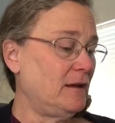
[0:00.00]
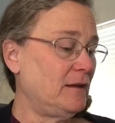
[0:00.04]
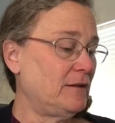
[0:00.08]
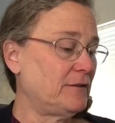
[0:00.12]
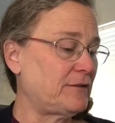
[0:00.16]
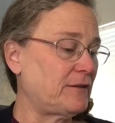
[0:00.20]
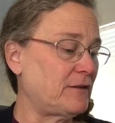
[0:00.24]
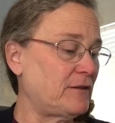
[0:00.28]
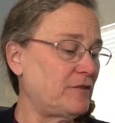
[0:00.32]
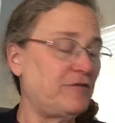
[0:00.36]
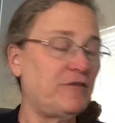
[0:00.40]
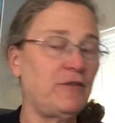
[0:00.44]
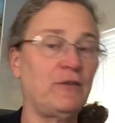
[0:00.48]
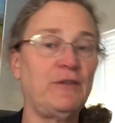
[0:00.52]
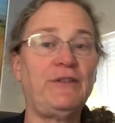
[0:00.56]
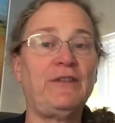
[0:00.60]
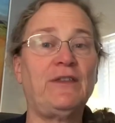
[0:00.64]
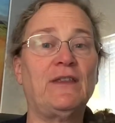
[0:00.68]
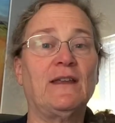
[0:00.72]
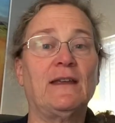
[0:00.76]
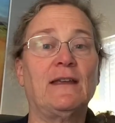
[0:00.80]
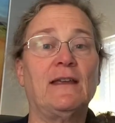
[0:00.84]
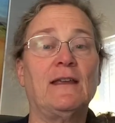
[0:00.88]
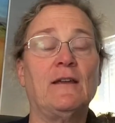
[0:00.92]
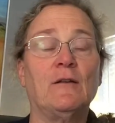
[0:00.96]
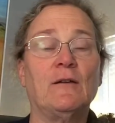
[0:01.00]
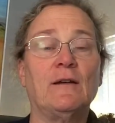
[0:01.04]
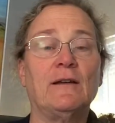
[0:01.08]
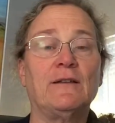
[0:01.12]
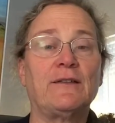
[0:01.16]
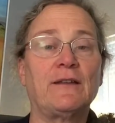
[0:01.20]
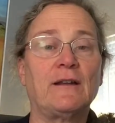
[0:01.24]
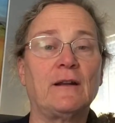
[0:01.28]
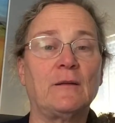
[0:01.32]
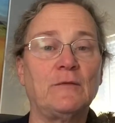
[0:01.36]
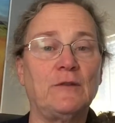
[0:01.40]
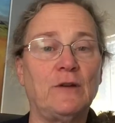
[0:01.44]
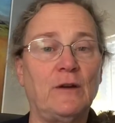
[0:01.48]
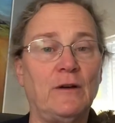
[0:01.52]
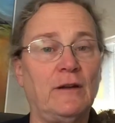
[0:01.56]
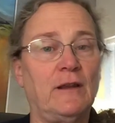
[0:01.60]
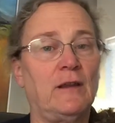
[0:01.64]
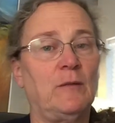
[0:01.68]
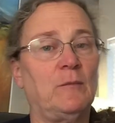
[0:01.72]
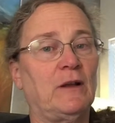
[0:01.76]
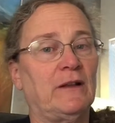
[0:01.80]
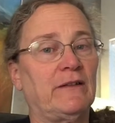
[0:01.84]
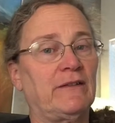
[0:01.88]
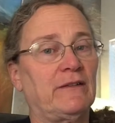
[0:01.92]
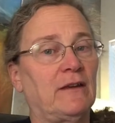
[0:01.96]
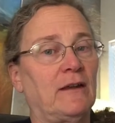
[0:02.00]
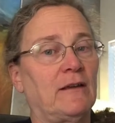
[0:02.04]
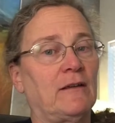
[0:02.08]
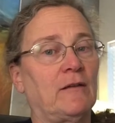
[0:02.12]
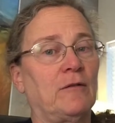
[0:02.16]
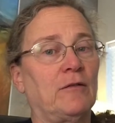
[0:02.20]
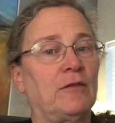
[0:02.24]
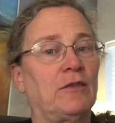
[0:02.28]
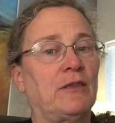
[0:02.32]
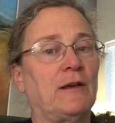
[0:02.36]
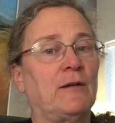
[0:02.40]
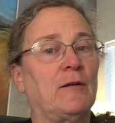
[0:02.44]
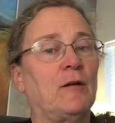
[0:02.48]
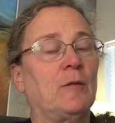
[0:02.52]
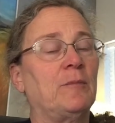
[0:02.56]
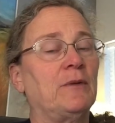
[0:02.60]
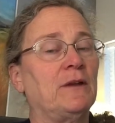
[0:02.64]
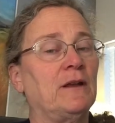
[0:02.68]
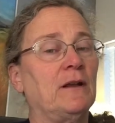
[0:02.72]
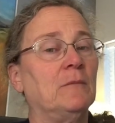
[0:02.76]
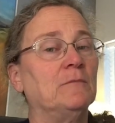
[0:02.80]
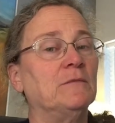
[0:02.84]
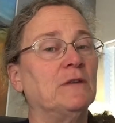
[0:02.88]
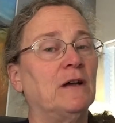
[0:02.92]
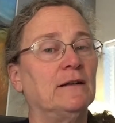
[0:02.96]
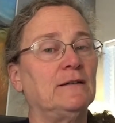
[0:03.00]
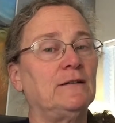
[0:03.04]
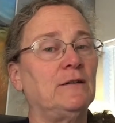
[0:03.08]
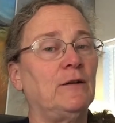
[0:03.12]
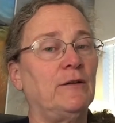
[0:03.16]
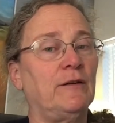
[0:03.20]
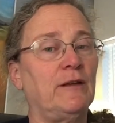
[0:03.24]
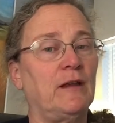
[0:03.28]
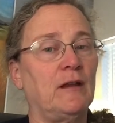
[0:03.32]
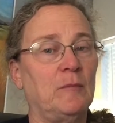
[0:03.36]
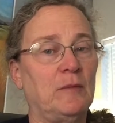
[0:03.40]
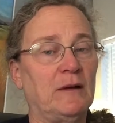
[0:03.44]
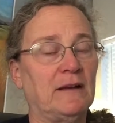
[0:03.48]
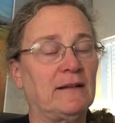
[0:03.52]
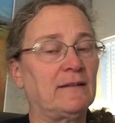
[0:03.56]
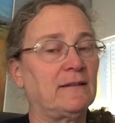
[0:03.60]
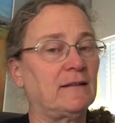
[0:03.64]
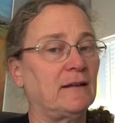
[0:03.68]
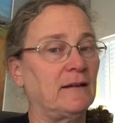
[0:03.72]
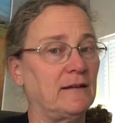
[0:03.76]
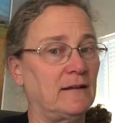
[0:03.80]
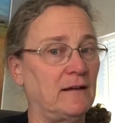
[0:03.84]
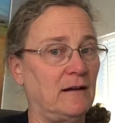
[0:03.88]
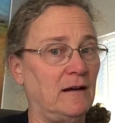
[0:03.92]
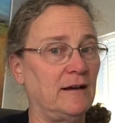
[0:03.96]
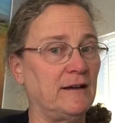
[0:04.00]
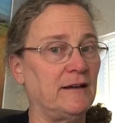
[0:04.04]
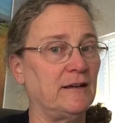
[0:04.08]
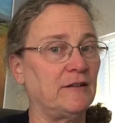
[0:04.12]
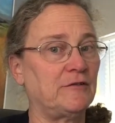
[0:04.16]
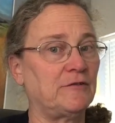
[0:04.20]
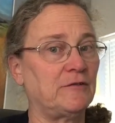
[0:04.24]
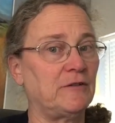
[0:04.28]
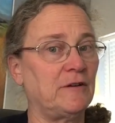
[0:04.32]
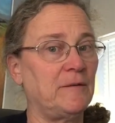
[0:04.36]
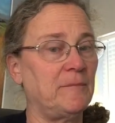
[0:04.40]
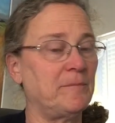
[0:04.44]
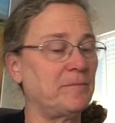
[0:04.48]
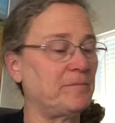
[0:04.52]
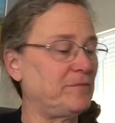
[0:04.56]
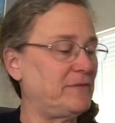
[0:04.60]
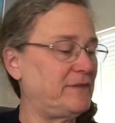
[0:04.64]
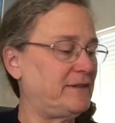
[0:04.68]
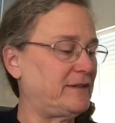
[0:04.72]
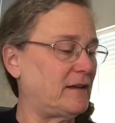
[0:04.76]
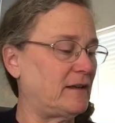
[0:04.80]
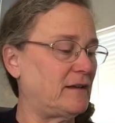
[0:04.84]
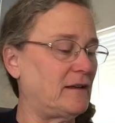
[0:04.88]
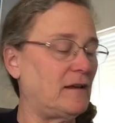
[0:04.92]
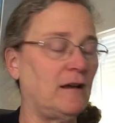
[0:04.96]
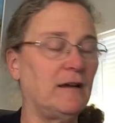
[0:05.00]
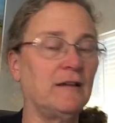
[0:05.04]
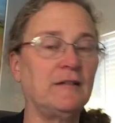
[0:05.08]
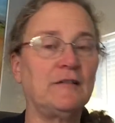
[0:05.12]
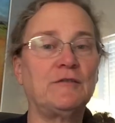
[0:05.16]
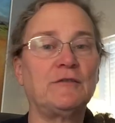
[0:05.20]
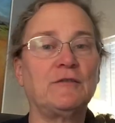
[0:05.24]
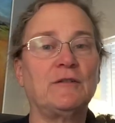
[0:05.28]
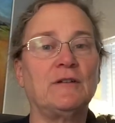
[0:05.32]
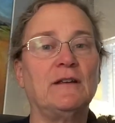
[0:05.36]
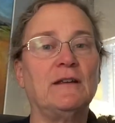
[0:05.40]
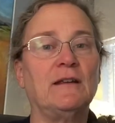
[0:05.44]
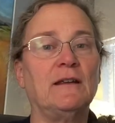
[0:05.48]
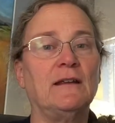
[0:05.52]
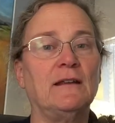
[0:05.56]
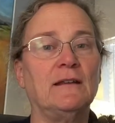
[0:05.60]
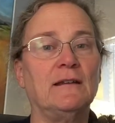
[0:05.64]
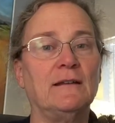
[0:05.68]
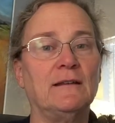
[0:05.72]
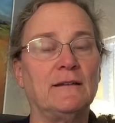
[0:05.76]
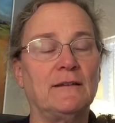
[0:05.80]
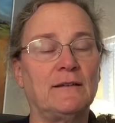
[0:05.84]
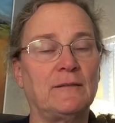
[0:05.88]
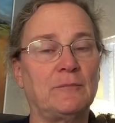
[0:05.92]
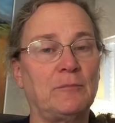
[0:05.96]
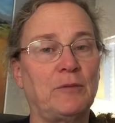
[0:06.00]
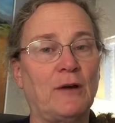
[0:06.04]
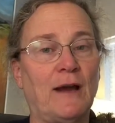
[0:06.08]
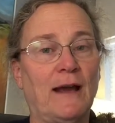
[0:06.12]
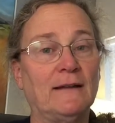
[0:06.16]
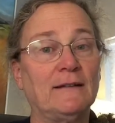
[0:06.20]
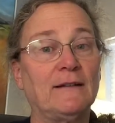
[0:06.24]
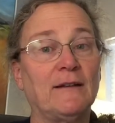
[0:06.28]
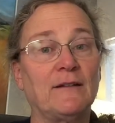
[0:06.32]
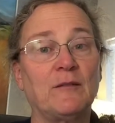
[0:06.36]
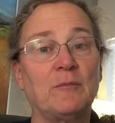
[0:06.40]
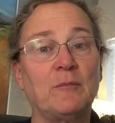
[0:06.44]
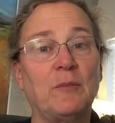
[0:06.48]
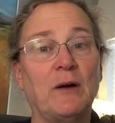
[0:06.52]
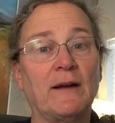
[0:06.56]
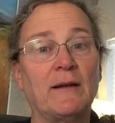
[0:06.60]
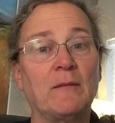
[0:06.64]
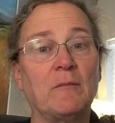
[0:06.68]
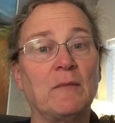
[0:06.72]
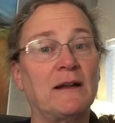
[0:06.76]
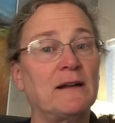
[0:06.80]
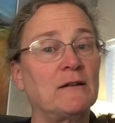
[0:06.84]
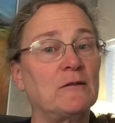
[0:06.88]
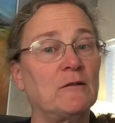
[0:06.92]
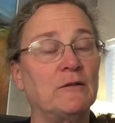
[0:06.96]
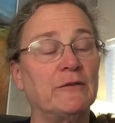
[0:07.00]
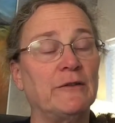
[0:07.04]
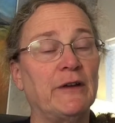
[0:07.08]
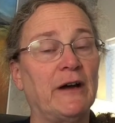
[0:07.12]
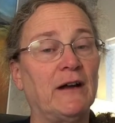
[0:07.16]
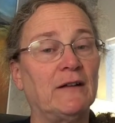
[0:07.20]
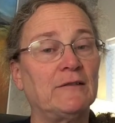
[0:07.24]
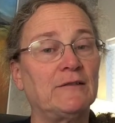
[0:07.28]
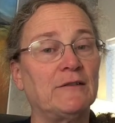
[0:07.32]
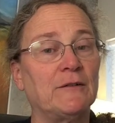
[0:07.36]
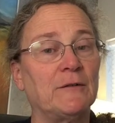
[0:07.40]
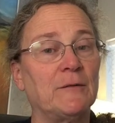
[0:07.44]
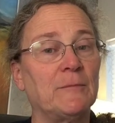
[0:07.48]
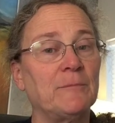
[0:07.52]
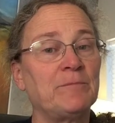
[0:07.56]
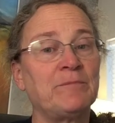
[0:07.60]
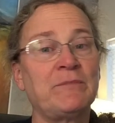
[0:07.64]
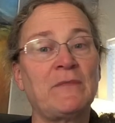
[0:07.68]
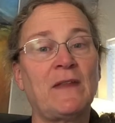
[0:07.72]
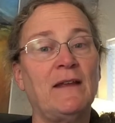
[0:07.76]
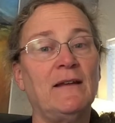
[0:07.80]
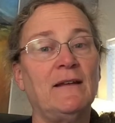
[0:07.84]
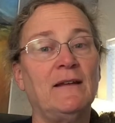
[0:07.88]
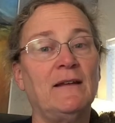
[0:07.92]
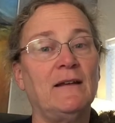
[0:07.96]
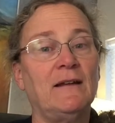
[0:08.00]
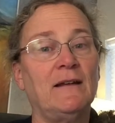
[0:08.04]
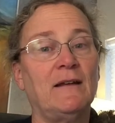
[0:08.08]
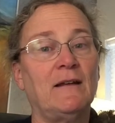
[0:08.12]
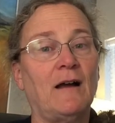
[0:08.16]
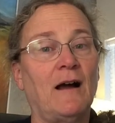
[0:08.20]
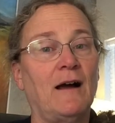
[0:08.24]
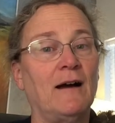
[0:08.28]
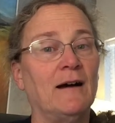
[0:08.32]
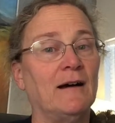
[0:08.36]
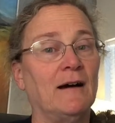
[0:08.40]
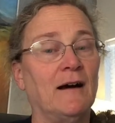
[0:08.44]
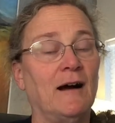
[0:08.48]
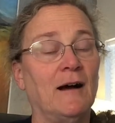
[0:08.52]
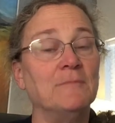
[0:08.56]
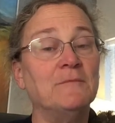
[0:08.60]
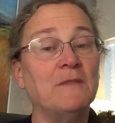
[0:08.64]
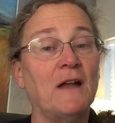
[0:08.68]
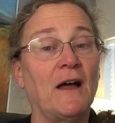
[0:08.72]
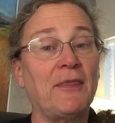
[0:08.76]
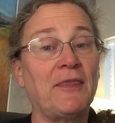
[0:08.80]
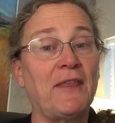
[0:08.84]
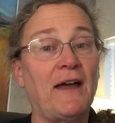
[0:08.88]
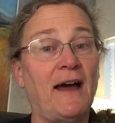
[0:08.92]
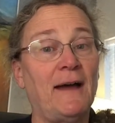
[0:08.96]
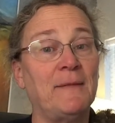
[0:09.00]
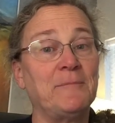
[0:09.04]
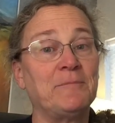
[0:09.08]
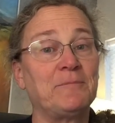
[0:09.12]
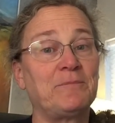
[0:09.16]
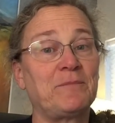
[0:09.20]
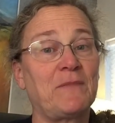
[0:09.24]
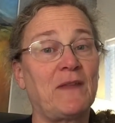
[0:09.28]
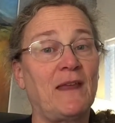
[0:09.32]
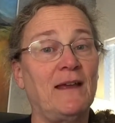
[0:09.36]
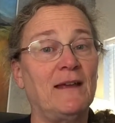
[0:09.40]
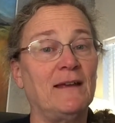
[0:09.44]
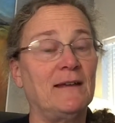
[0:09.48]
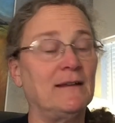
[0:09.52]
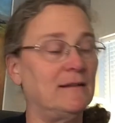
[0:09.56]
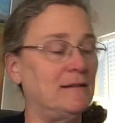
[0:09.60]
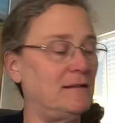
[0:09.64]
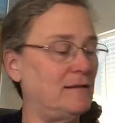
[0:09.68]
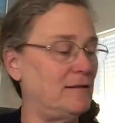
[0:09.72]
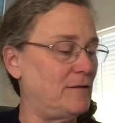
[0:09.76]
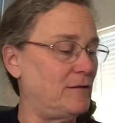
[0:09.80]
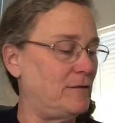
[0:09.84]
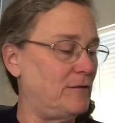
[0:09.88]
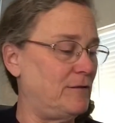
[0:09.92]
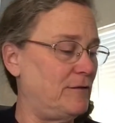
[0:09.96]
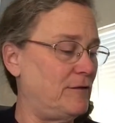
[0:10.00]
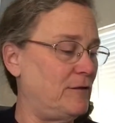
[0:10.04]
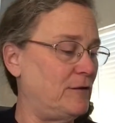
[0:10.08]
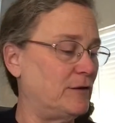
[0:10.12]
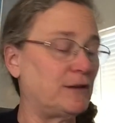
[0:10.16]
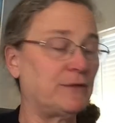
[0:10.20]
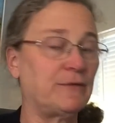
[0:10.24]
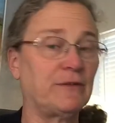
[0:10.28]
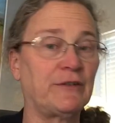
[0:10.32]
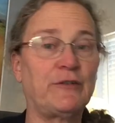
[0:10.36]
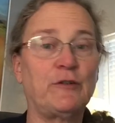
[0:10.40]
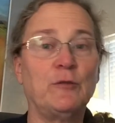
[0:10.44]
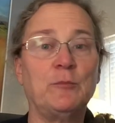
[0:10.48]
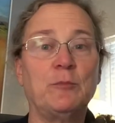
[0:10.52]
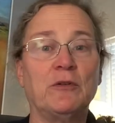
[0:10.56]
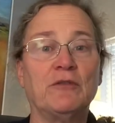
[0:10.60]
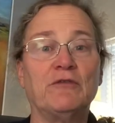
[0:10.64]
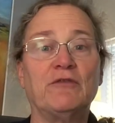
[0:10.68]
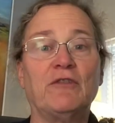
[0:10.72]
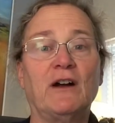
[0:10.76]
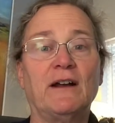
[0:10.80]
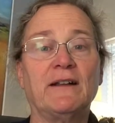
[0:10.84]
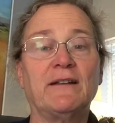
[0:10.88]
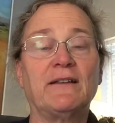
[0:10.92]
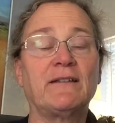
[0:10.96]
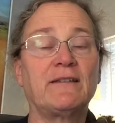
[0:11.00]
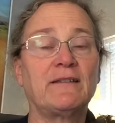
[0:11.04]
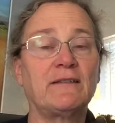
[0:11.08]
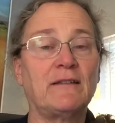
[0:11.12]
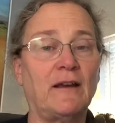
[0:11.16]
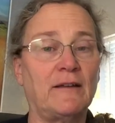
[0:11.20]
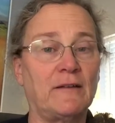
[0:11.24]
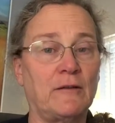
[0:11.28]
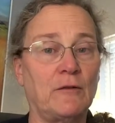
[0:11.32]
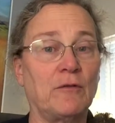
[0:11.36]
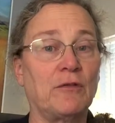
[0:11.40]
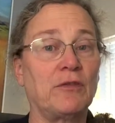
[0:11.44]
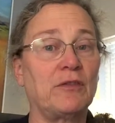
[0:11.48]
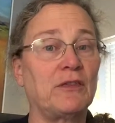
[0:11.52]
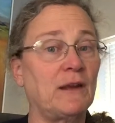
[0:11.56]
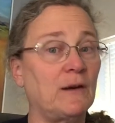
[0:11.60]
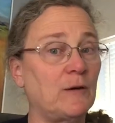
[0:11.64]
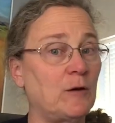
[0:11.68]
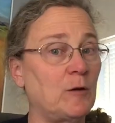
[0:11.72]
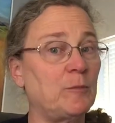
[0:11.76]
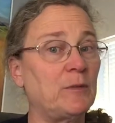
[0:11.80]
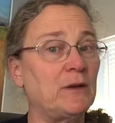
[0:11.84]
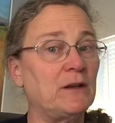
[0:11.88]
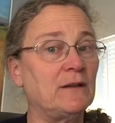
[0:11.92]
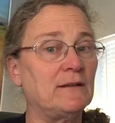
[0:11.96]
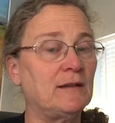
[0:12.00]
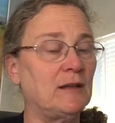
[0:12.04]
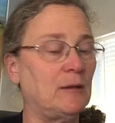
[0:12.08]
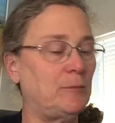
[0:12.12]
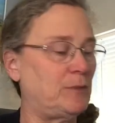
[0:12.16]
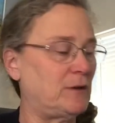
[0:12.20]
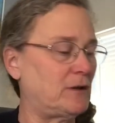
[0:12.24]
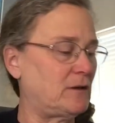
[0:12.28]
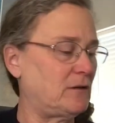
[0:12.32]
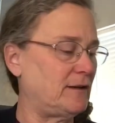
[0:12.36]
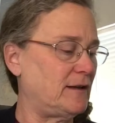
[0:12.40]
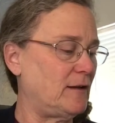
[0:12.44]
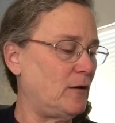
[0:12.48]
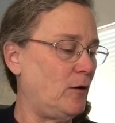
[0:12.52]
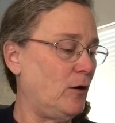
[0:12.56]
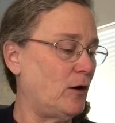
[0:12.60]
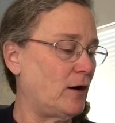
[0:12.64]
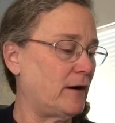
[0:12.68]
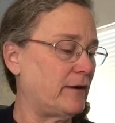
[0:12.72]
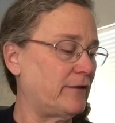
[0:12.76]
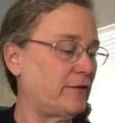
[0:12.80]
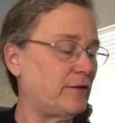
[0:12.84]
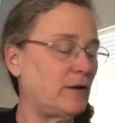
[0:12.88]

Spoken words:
So the first thing here is that I'm talking about psychotherapy. I'm not talking about psychiatry. Psychiatry is practiced by a medical doctor. I'm not that. And those of us who provide psychotherapy typically aren't.